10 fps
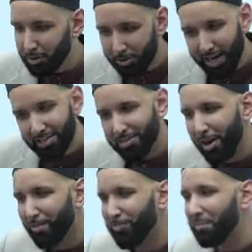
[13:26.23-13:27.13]
But you got to
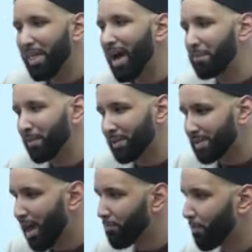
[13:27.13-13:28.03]
start from that
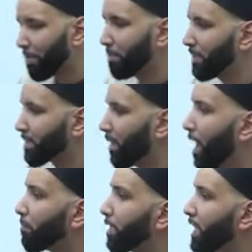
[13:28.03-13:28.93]
place, not from the place
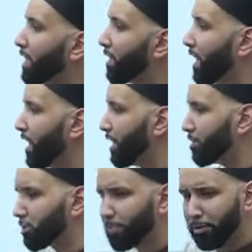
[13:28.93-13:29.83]
of, I'm going to engage
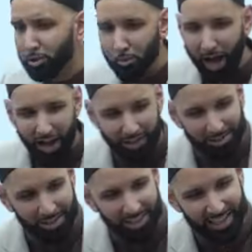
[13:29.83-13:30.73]

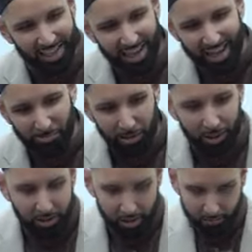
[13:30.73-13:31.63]
spirituality and
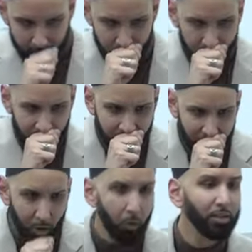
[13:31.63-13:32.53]
religion
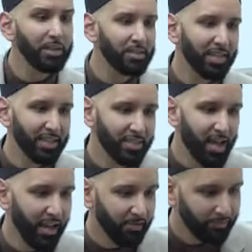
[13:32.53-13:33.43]
only to the
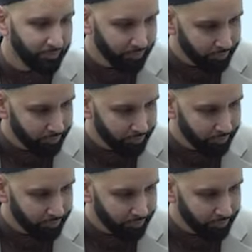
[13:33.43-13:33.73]
extent